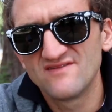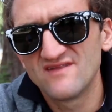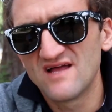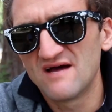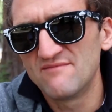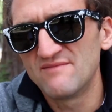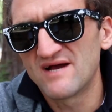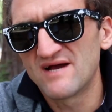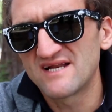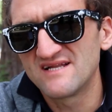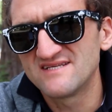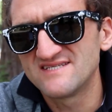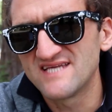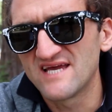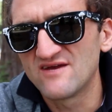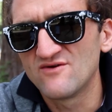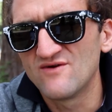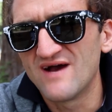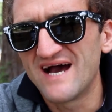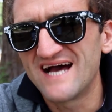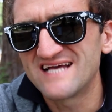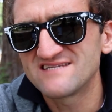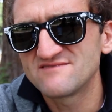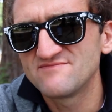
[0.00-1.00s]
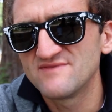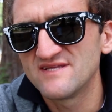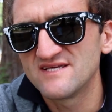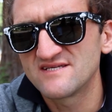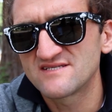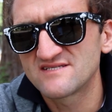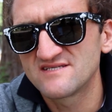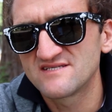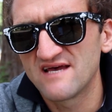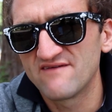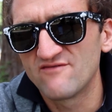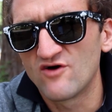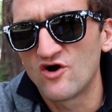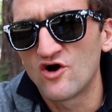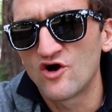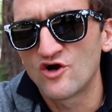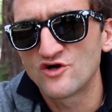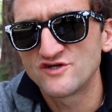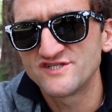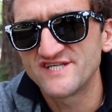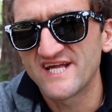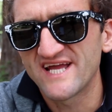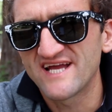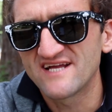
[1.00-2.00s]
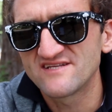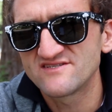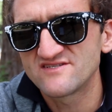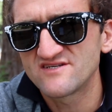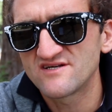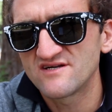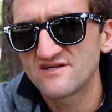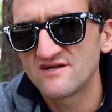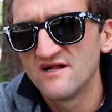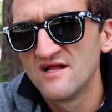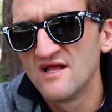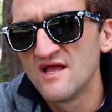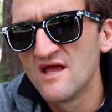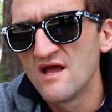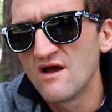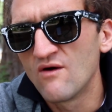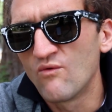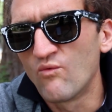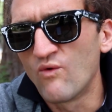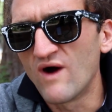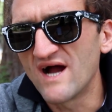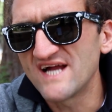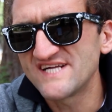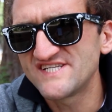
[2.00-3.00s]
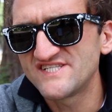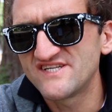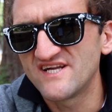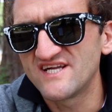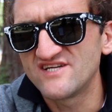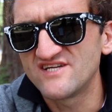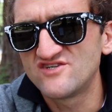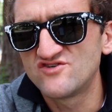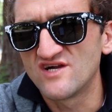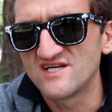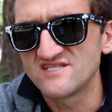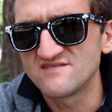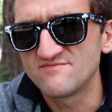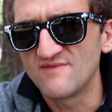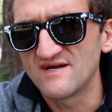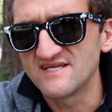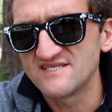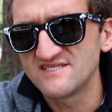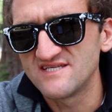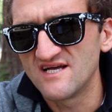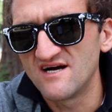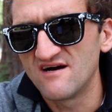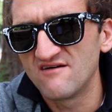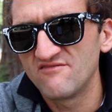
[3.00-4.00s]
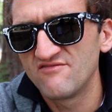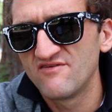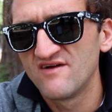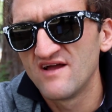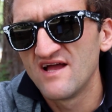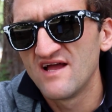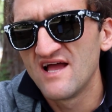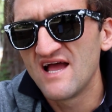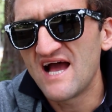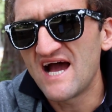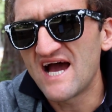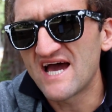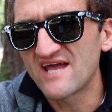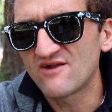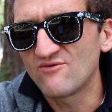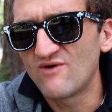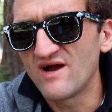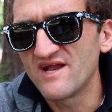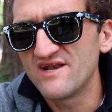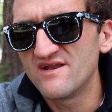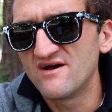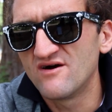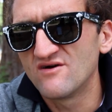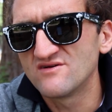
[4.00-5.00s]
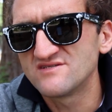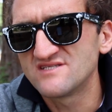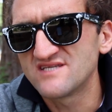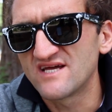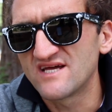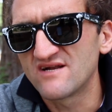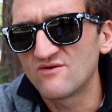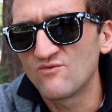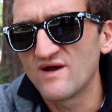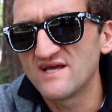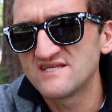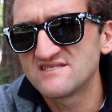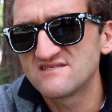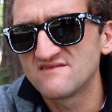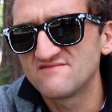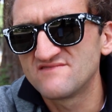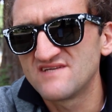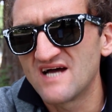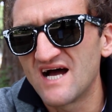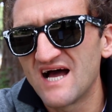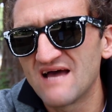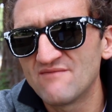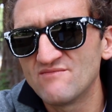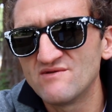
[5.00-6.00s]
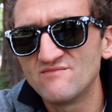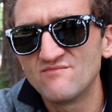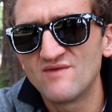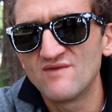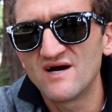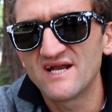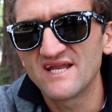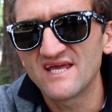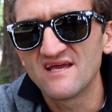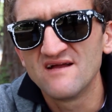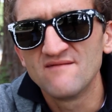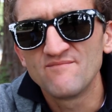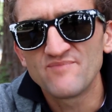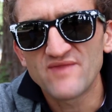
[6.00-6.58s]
I'm not going to say who asked me this because I have a harsh answer. Why should I trust myself? How do I know it's not a waste of time and money?